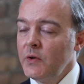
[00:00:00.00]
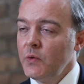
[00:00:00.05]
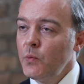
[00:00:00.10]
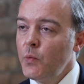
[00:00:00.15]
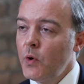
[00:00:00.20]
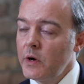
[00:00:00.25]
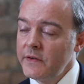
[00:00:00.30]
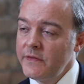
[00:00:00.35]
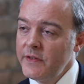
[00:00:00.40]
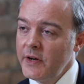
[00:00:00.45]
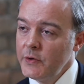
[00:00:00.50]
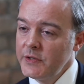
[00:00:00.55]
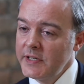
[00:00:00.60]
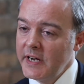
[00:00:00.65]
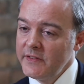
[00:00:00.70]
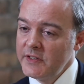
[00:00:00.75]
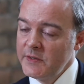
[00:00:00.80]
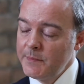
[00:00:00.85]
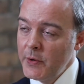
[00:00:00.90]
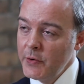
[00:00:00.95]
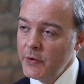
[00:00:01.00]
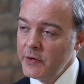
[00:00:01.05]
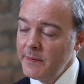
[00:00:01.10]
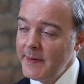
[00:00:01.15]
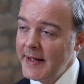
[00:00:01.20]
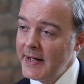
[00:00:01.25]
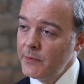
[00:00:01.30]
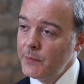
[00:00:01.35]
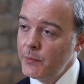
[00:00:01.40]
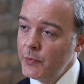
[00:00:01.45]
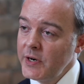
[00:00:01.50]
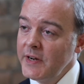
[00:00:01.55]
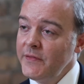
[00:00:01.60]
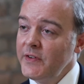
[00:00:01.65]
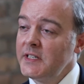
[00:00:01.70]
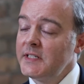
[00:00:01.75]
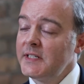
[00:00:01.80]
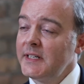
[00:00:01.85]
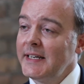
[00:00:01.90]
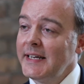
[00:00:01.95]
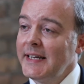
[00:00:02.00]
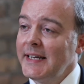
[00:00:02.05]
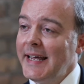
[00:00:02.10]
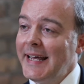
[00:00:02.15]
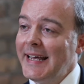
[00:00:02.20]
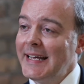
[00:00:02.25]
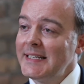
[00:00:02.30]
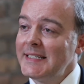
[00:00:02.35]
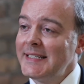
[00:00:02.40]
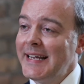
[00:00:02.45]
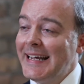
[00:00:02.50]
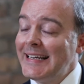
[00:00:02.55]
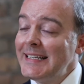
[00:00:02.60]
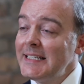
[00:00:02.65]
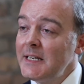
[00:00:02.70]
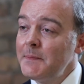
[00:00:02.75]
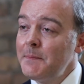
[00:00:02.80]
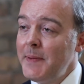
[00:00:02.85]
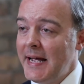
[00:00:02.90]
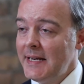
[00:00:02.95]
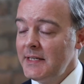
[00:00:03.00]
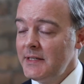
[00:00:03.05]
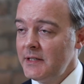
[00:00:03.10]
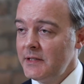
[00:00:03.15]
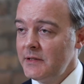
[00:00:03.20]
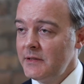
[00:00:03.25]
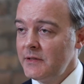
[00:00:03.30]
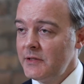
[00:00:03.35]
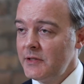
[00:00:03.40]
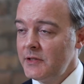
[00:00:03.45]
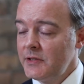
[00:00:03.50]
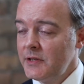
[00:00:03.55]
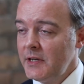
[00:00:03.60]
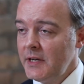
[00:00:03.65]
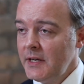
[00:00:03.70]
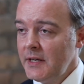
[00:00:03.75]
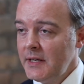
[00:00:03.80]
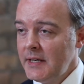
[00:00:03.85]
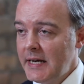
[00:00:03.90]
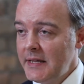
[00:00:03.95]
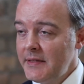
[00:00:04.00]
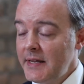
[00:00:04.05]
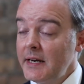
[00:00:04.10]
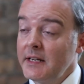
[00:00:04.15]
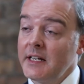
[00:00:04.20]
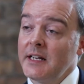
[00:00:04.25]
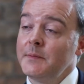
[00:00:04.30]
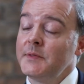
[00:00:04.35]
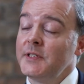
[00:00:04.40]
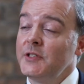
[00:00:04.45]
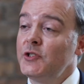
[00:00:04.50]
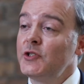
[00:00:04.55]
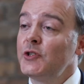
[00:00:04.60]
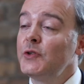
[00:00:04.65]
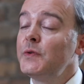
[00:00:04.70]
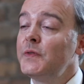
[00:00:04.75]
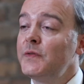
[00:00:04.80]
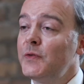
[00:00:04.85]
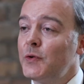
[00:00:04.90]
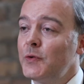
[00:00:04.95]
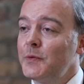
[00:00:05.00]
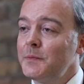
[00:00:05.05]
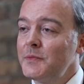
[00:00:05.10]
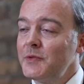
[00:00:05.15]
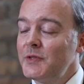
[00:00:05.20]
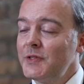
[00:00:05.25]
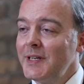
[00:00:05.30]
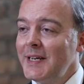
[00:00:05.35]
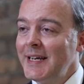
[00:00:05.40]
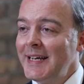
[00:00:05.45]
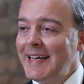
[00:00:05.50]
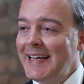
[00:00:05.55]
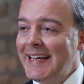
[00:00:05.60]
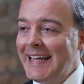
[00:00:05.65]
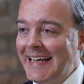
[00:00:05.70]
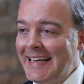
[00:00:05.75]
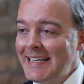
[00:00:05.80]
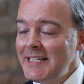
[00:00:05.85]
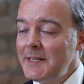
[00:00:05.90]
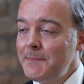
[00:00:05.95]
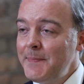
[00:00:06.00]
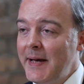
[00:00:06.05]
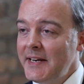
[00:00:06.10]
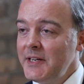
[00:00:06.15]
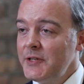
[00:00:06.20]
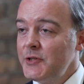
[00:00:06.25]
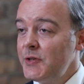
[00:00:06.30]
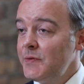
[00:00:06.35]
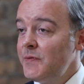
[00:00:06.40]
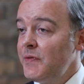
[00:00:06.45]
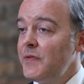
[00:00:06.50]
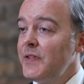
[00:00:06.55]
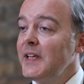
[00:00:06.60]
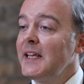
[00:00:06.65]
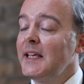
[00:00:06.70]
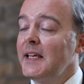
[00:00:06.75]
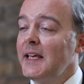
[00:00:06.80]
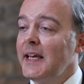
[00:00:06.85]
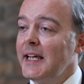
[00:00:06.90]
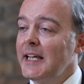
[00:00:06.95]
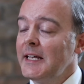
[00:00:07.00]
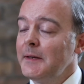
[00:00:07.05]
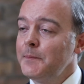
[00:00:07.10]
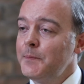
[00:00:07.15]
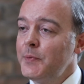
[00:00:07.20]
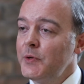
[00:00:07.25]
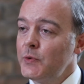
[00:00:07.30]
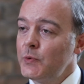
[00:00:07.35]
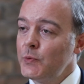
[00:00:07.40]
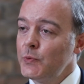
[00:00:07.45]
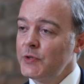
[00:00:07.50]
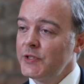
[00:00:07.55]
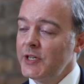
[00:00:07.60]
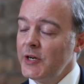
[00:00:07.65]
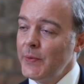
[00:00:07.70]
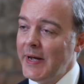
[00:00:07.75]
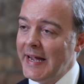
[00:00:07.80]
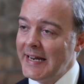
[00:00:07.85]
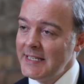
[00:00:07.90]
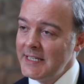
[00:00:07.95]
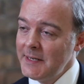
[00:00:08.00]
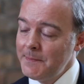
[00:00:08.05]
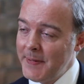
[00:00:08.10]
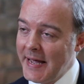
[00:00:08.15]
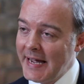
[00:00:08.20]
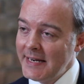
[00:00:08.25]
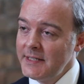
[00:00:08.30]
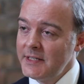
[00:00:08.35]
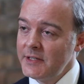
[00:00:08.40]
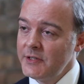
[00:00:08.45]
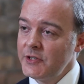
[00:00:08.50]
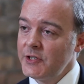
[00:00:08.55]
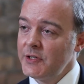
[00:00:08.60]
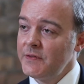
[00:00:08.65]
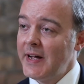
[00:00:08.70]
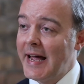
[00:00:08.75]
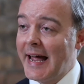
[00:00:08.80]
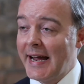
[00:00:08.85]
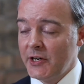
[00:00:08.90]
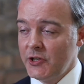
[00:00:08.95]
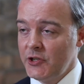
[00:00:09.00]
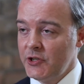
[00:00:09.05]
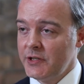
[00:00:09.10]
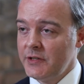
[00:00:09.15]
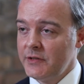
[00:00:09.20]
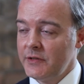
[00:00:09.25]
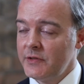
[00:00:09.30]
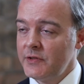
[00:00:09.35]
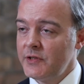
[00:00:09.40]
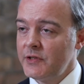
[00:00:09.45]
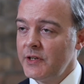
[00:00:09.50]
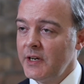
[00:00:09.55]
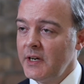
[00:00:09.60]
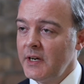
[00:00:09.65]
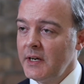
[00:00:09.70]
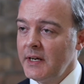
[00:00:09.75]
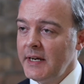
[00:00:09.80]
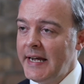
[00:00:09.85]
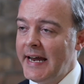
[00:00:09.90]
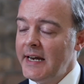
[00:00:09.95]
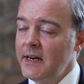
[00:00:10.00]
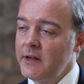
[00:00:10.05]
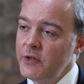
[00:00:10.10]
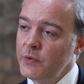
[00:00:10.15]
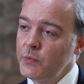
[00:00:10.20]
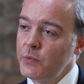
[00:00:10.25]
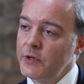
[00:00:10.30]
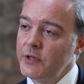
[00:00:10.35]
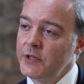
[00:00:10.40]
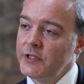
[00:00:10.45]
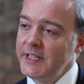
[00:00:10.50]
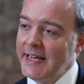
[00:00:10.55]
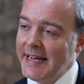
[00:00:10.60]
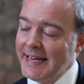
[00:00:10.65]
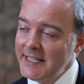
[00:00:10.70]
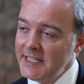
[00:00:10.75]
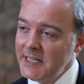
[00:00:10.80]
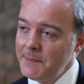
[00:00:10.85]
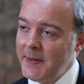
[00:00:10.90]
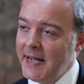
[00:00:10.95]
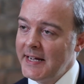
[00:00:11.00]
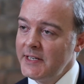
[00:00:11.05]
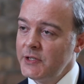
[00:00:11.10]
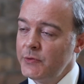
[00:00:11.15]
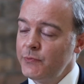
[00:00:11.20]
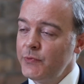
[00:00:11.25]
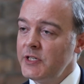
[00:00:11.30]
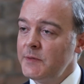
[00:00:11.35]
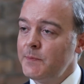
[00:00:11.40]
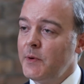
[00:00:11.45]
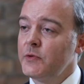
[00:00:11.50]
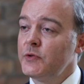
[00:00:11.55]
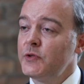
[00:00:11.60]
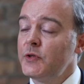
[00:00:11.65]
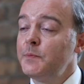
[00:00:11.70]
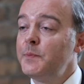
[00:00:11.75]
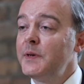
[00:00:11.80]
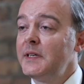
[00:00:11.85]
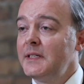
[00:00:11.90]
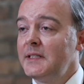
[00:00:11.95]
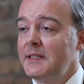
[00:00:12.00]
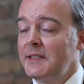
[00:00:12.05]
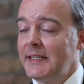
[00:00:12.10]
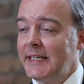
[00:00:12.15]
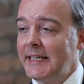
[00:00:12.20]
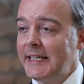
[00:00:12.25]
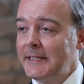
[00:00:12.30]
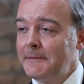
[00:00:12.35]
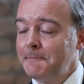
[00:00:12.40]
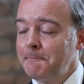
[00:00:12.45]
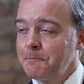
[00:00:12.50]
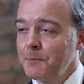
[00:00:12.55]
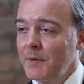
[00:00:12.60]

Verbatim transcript: One of those I've spoken about previously is independence, and that comes in two forms independence of thinking, but also independence of actions. In other words, independent responsibility.